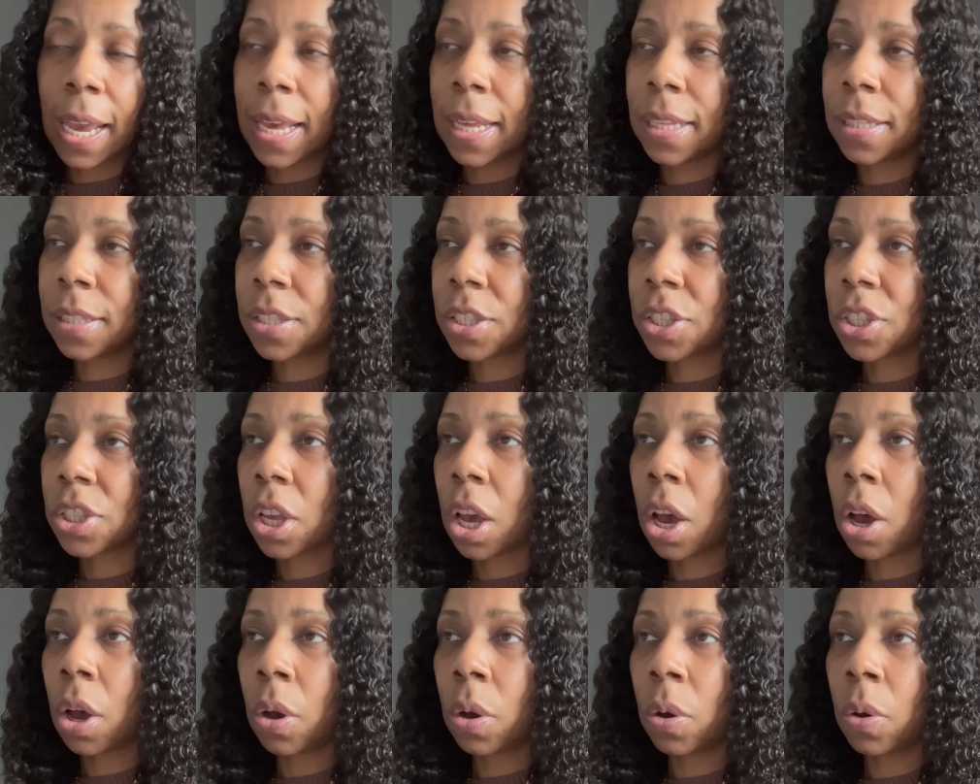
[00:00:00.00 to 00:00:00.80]
and
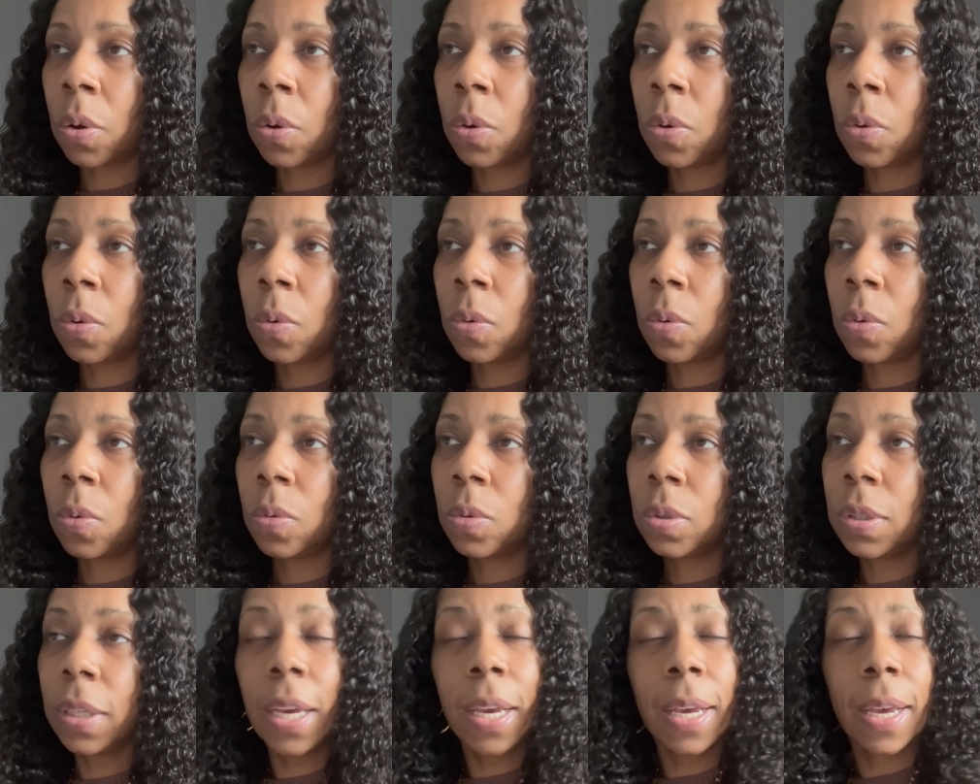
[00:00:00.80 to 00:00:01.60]

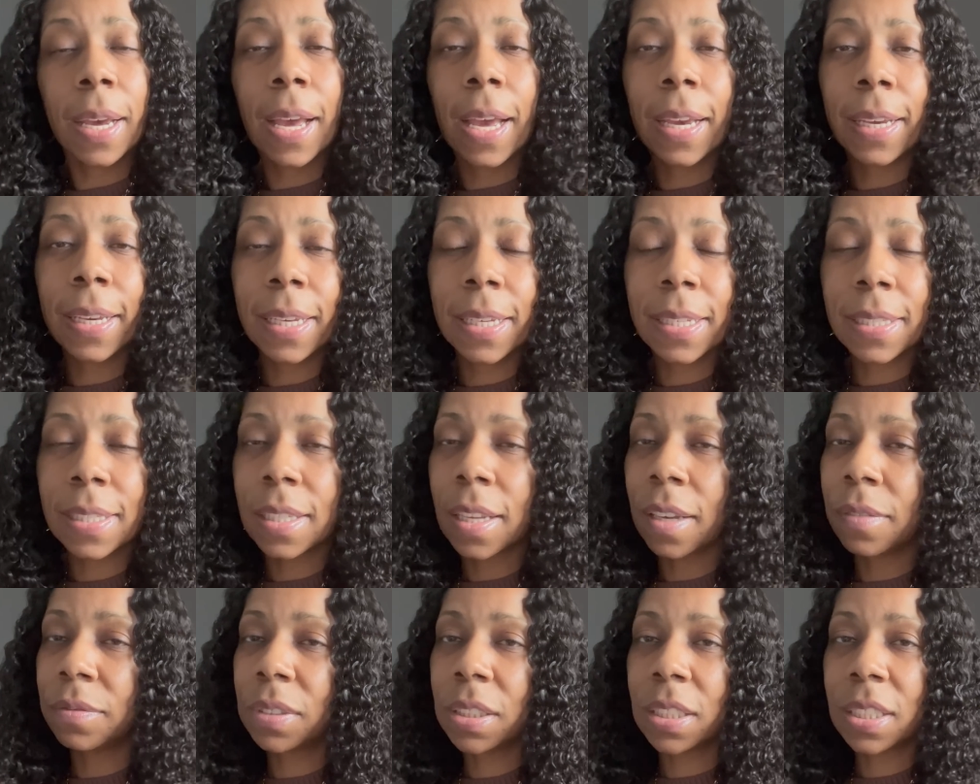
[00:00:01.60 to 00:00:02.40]
so yeah, I guess
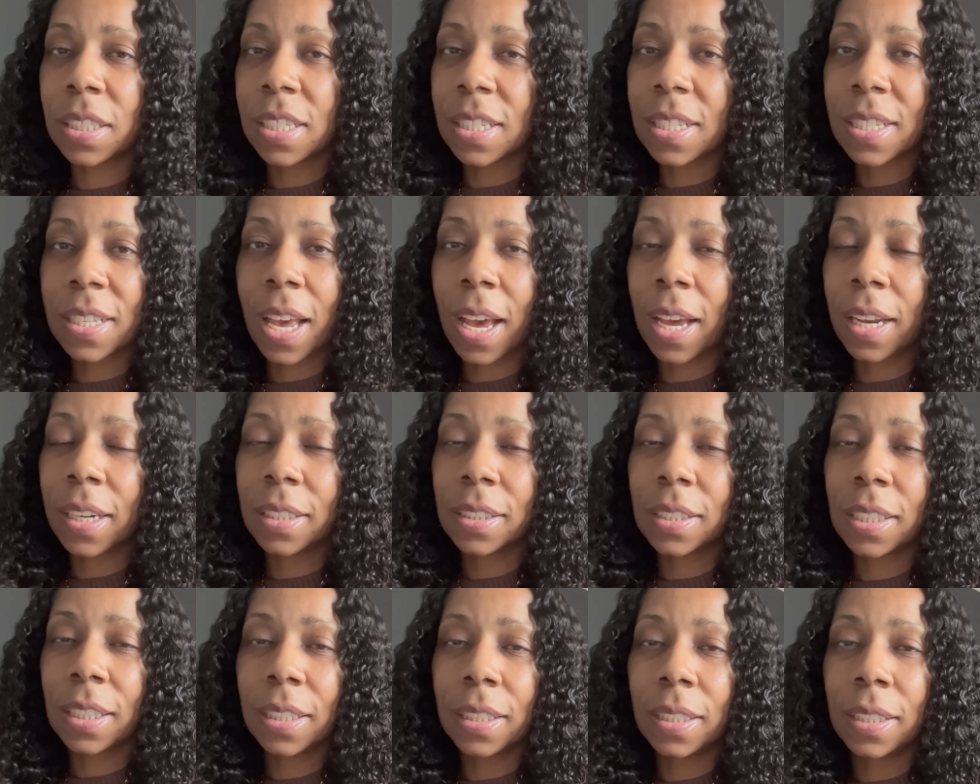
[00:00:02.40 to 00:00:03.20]
they've just
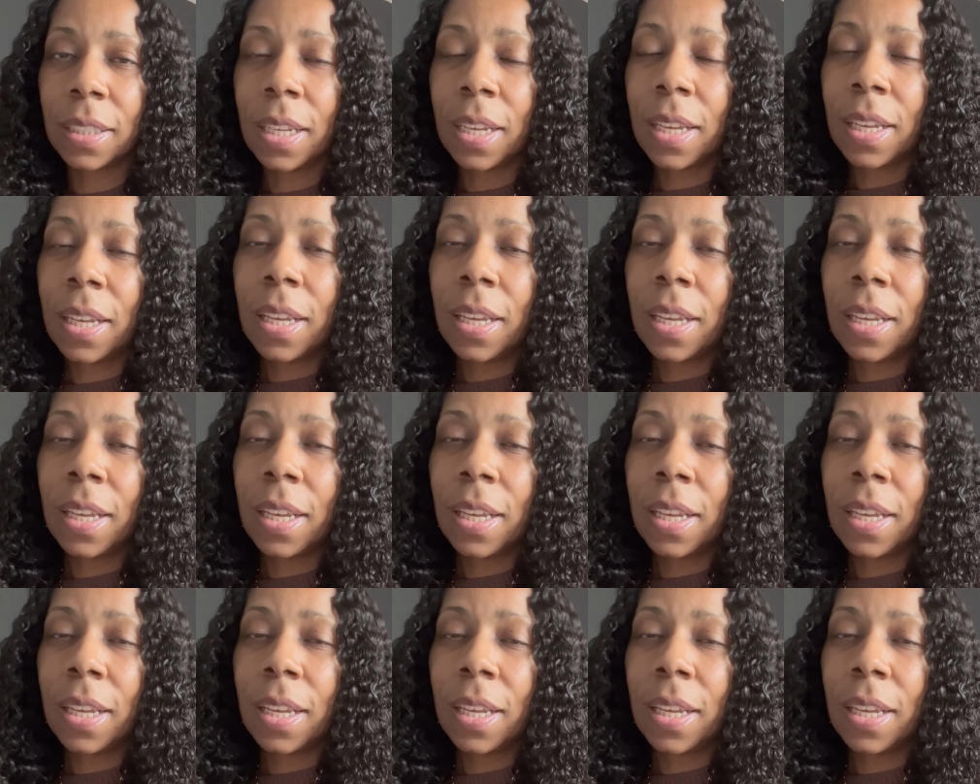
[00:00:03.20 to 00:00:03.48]
decided to